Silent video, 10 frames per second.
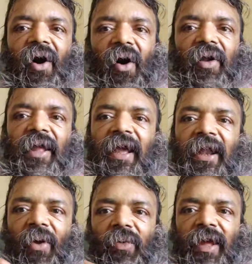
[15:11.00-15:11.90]
or
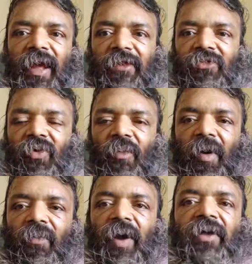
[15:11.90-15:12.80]
around x
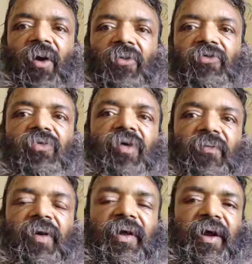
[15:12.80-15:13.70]
comma y, also
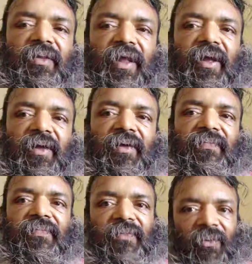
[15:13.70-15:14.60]
someone can think,
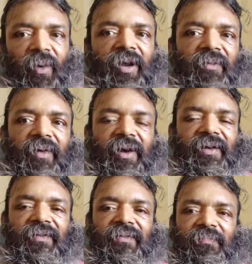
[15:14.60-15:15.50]
whatever it is.